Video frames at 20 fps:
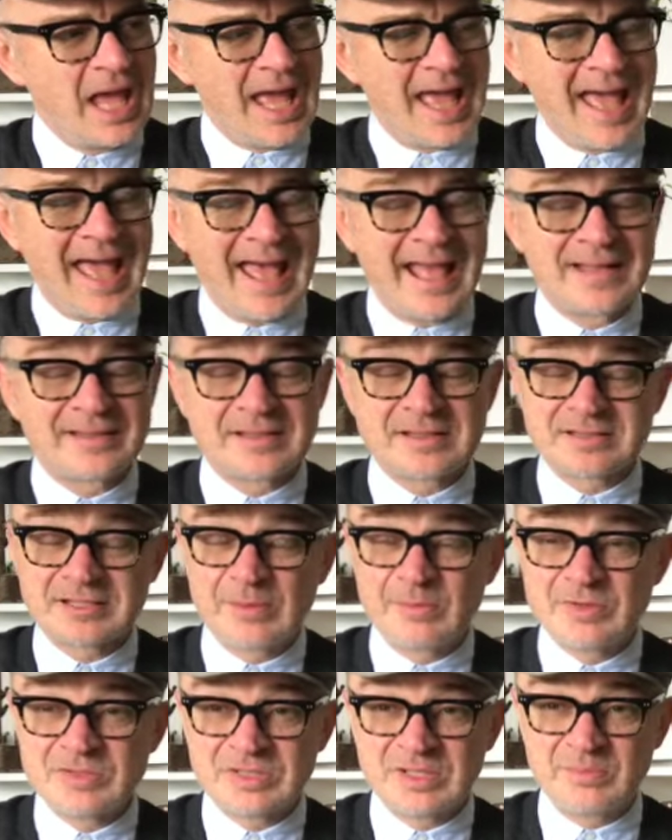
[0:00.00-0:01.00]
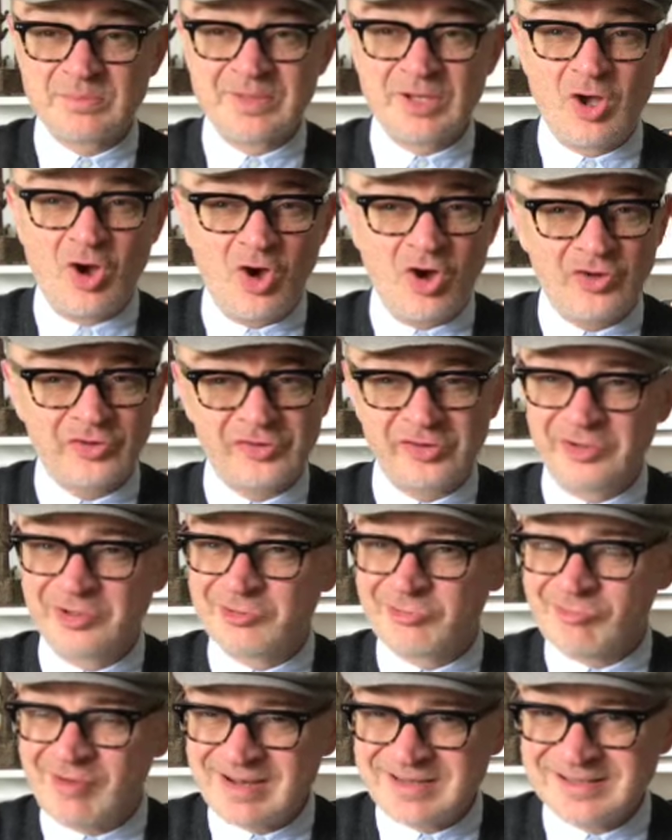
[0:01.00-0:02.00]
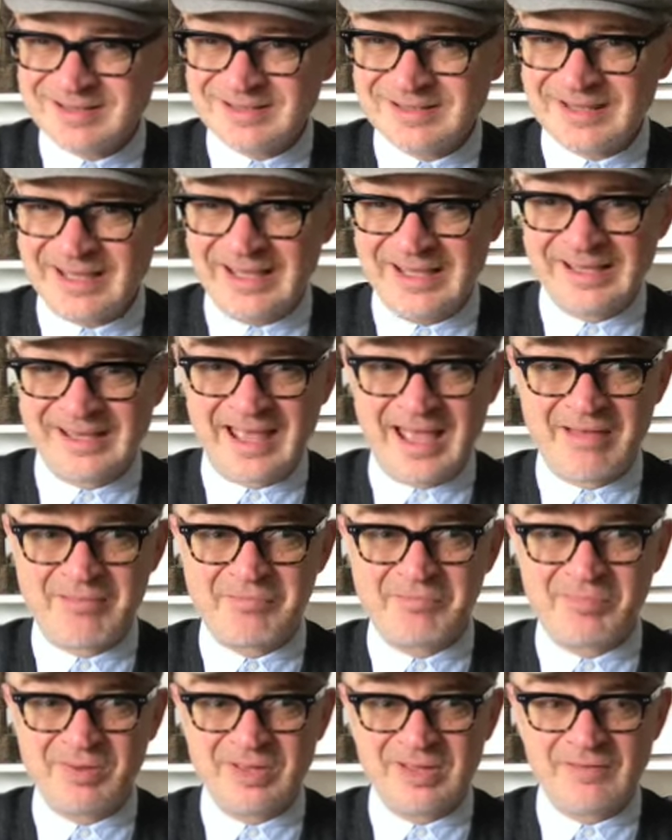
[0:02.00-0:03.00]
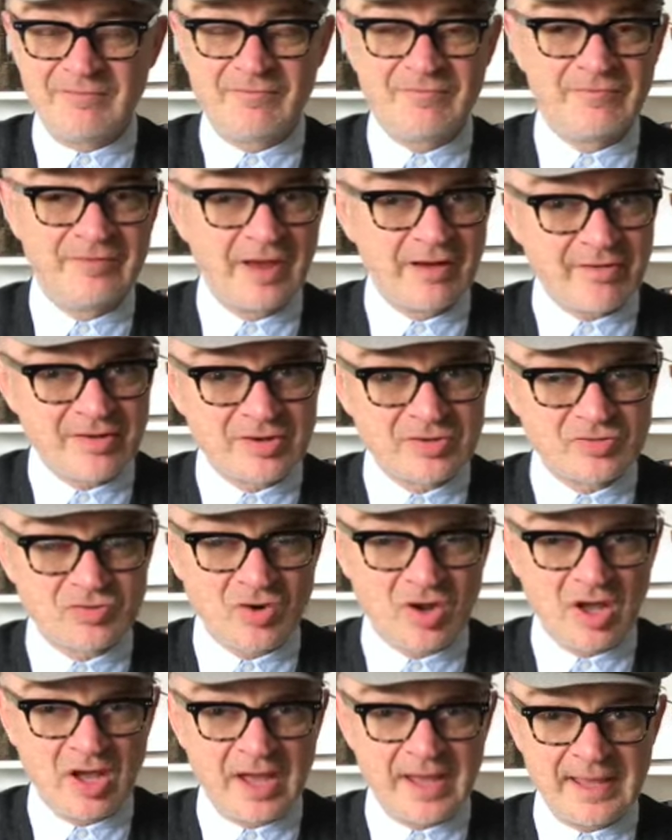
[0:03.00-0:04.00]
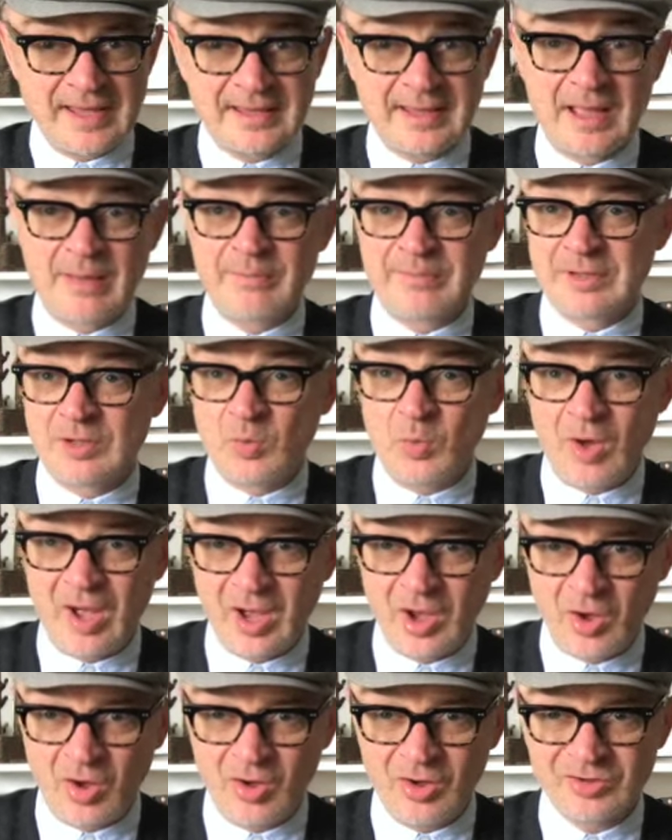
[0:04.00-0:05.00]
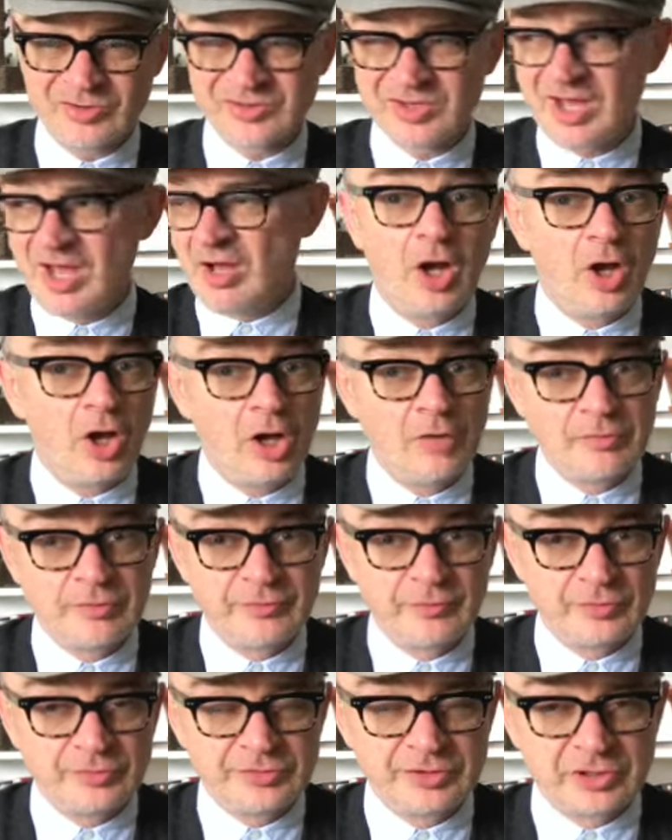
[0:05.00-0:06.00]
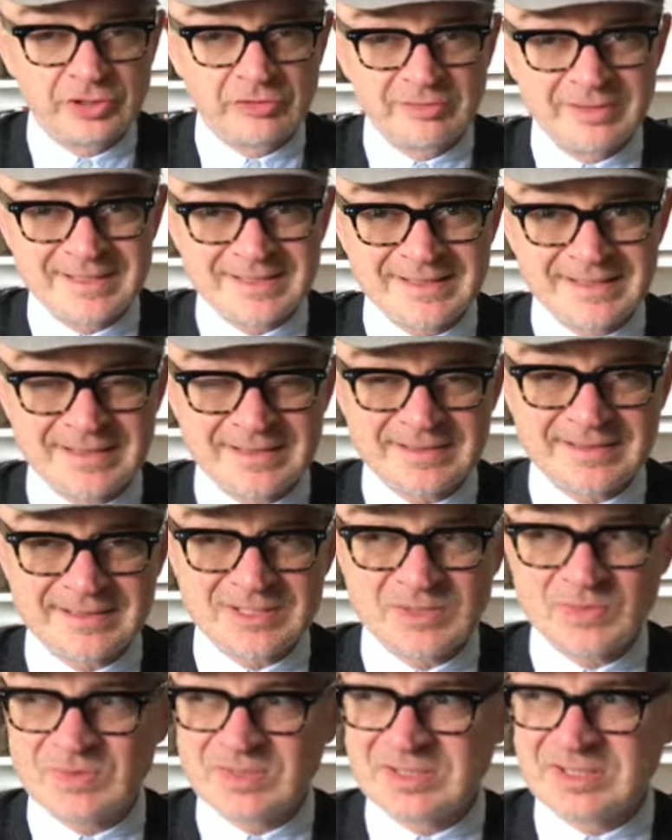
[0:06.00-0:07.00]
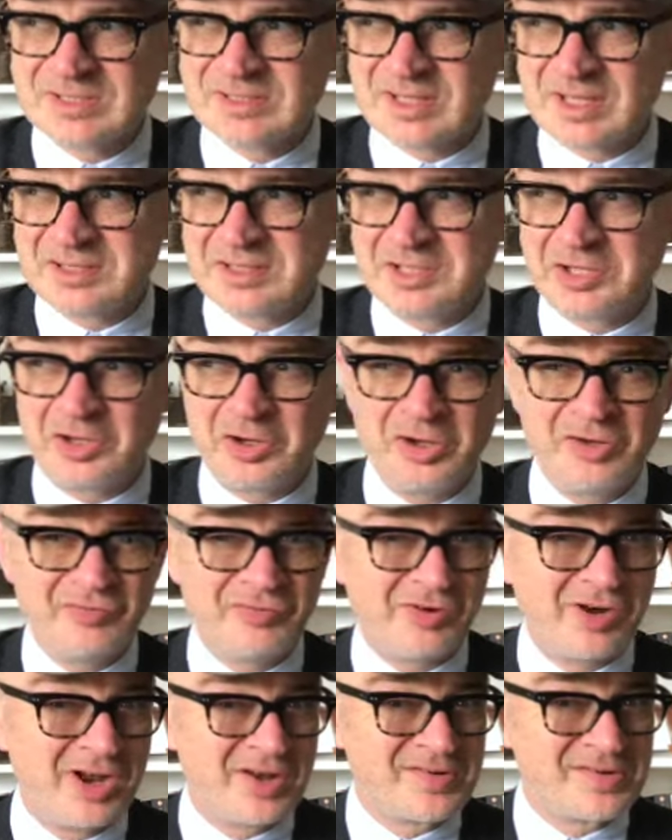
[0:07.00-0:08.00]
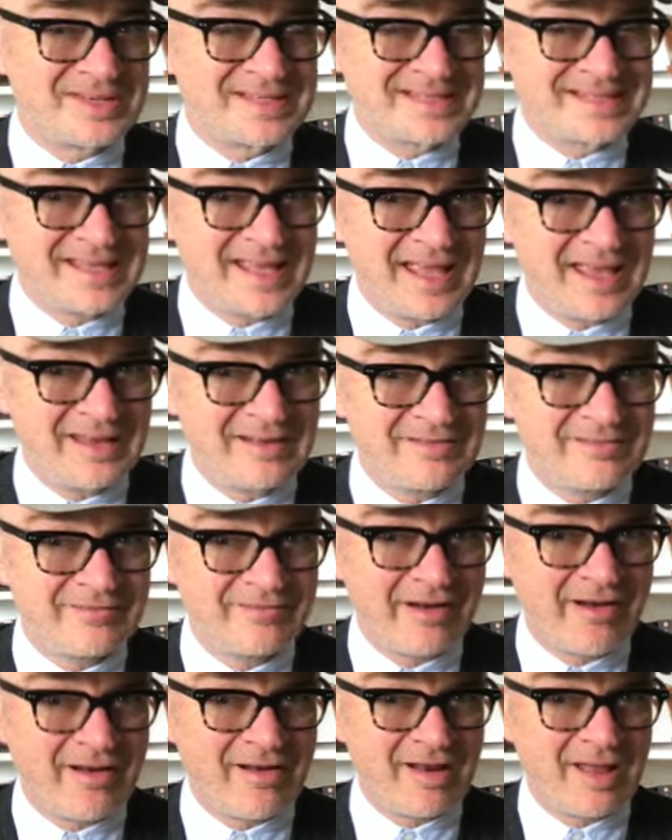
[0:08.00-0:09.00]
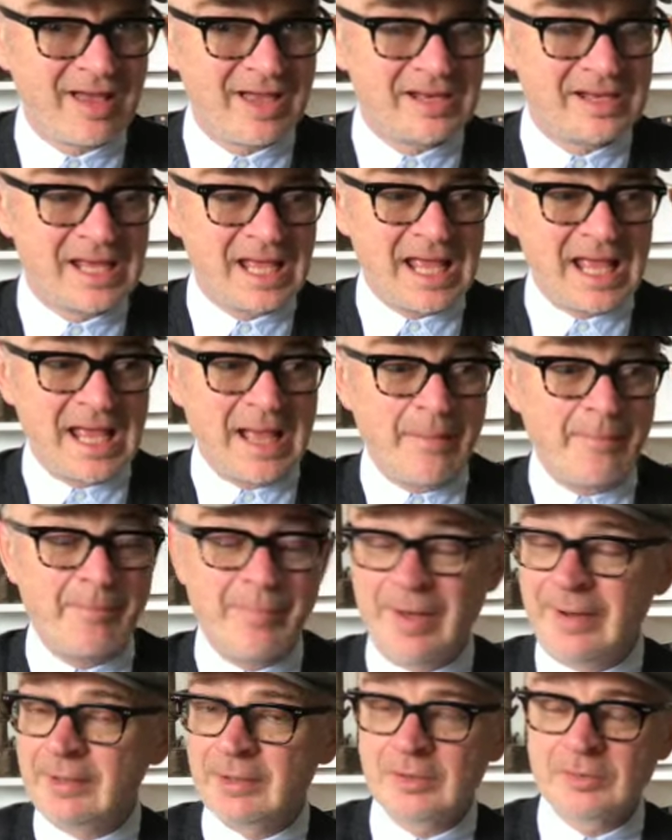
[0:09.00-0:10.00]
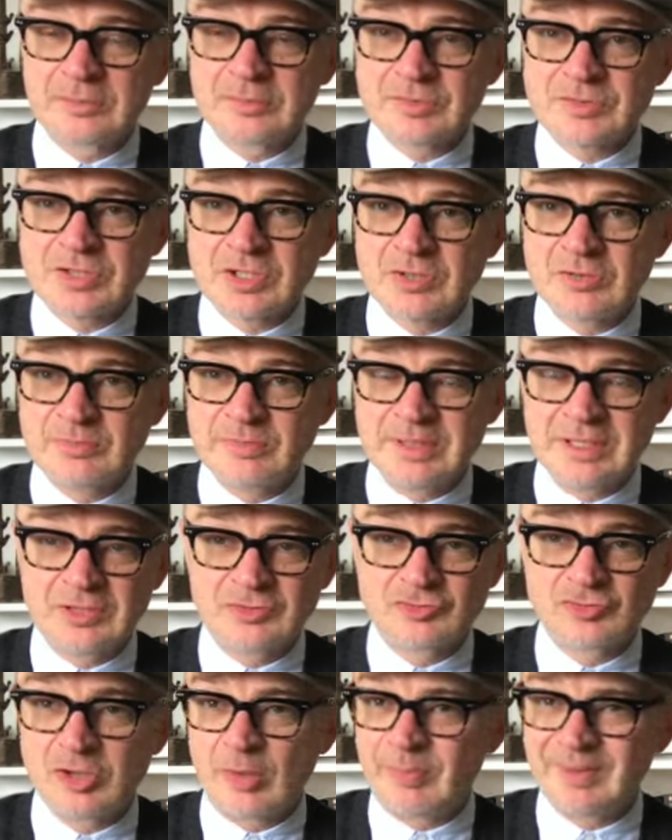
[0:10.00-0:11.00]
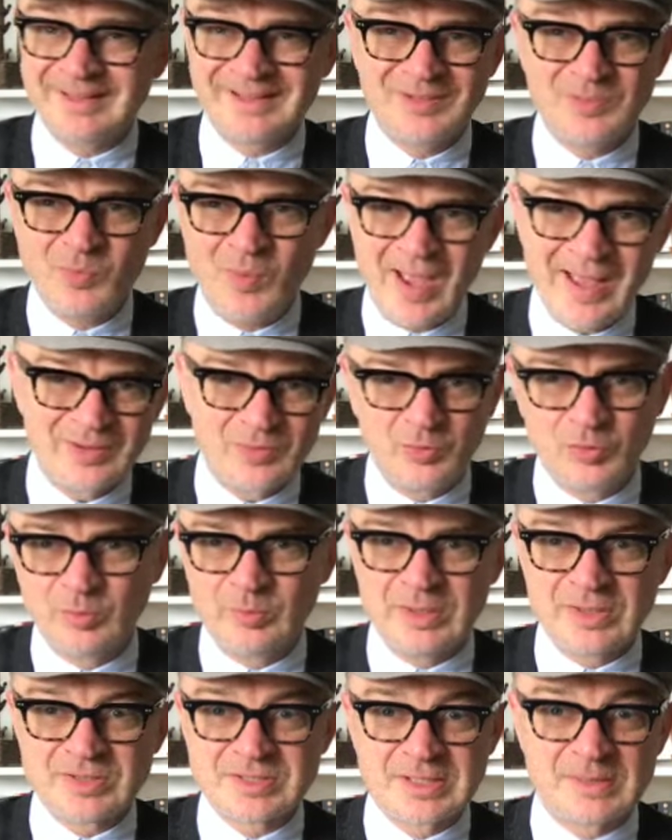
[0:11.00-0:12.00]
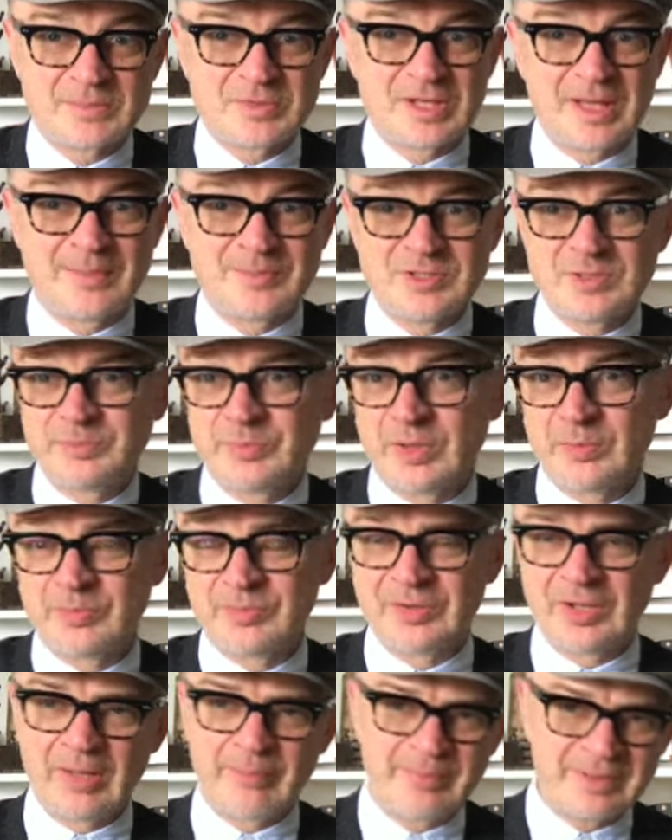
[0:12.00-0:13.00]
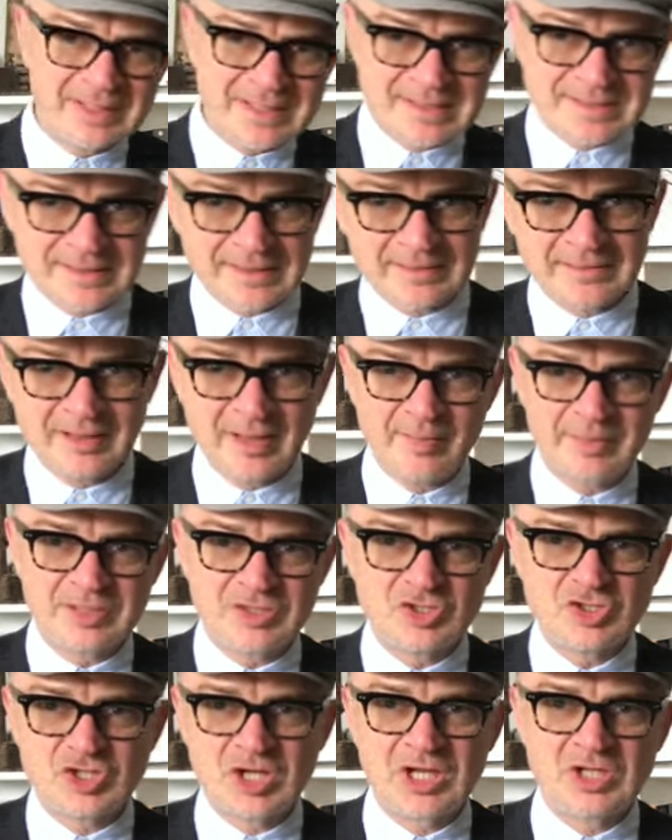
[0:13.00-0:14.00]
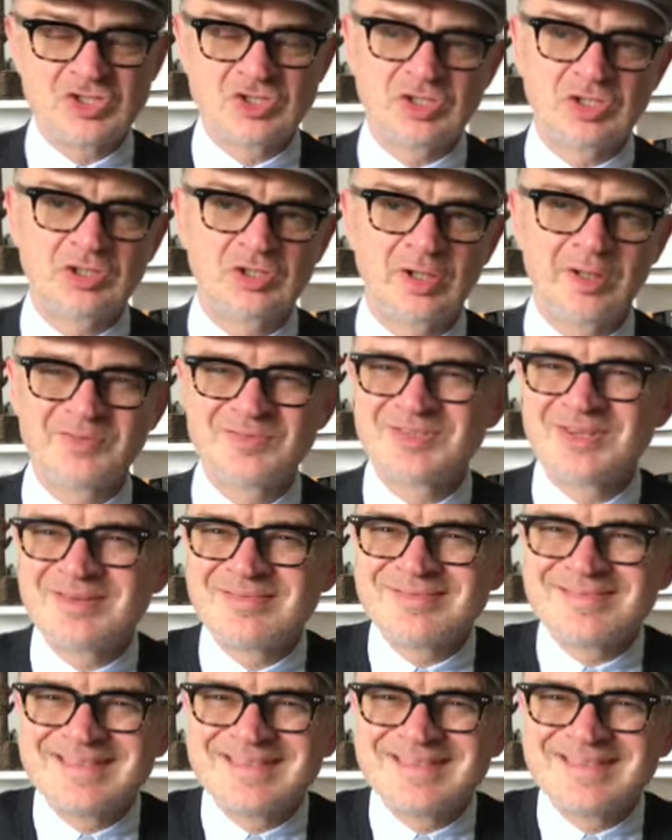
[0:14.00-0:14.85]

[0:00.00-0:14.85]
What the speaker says: And the summers can be hot and erratic. It can be very dry. It can be quite hot, over 40 degrees Celsius, which is I think over 110 Fahrenheit. But it can also be tropically wet almost sometimes in Melbourne now because the climate is changing a lot. So